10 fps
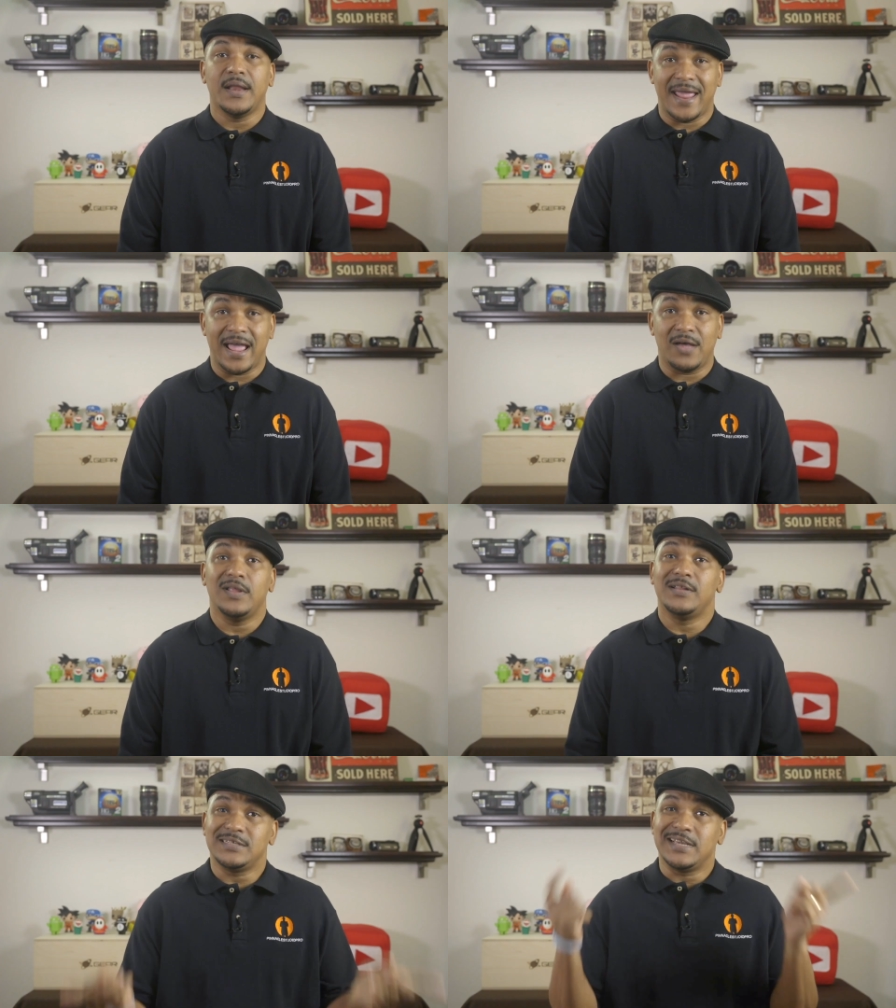
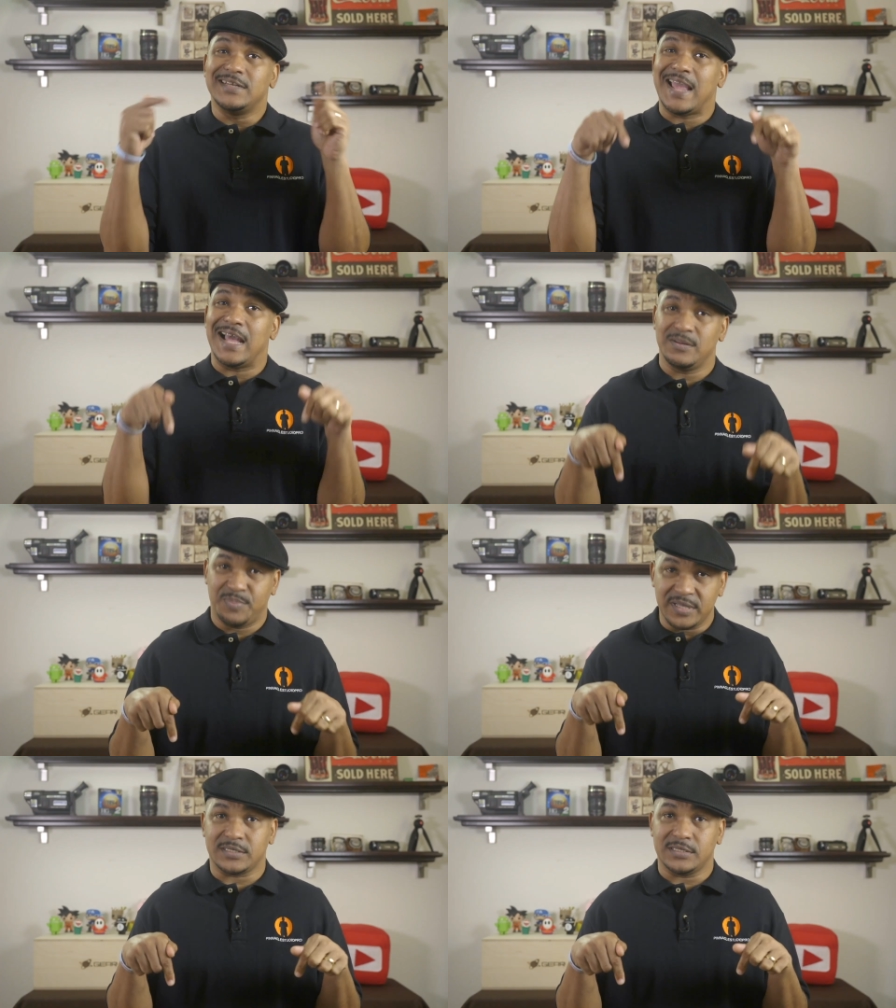Now, let's get down to
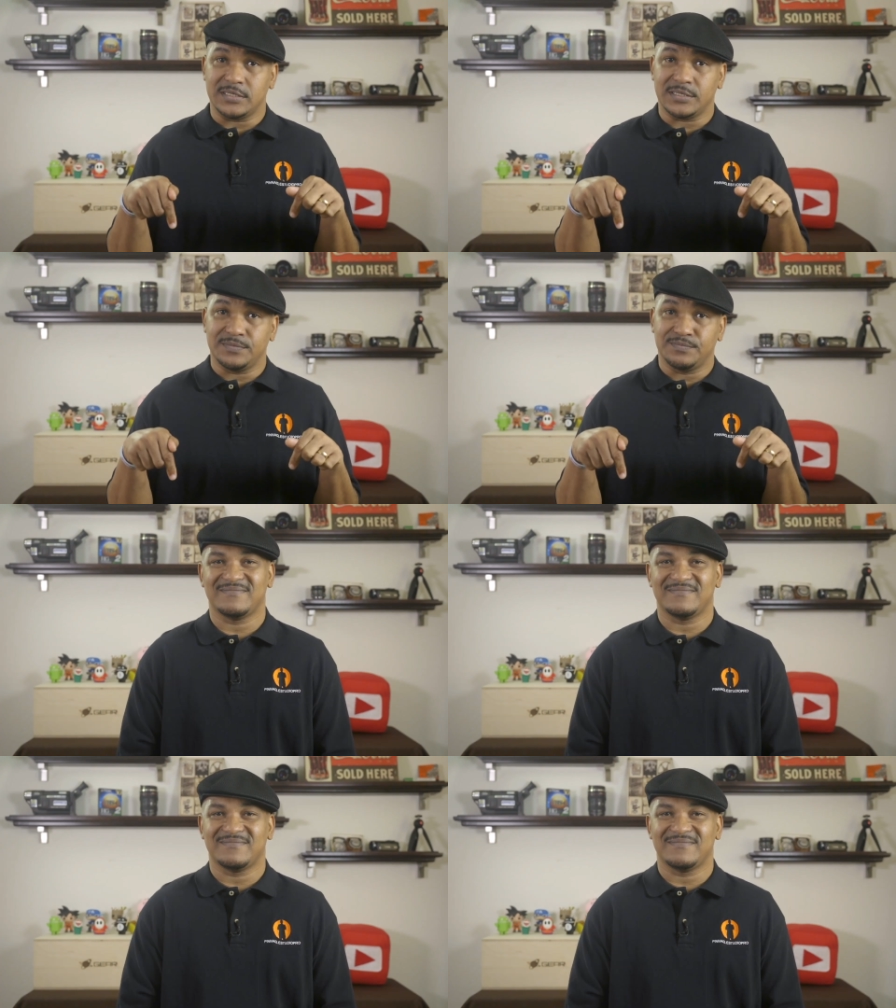business.